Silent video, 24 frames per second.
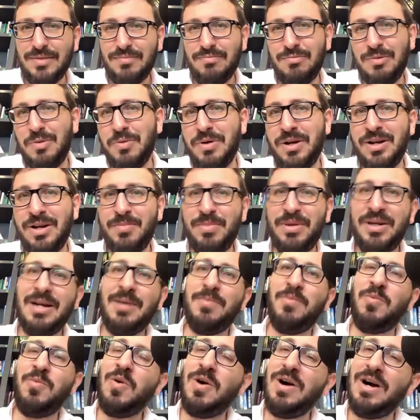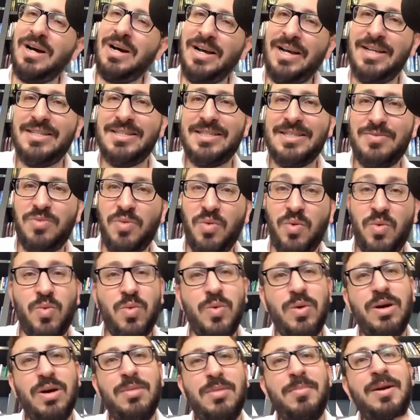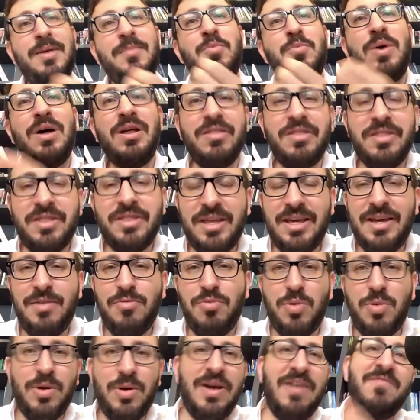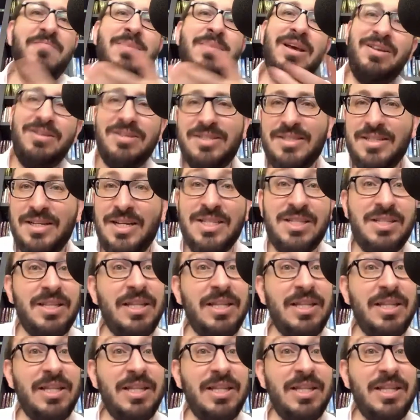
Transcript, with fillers: We want to become wise. We want to become wealthy. We want to have male sons.